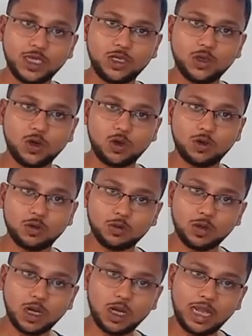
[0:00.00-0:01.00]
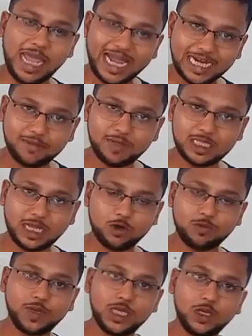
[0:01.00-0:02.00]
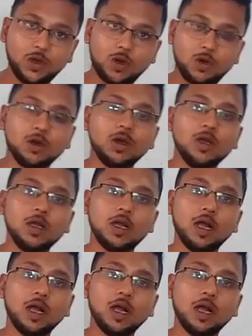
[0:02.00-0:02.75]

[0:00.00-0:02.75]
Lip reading: your academic, that would be your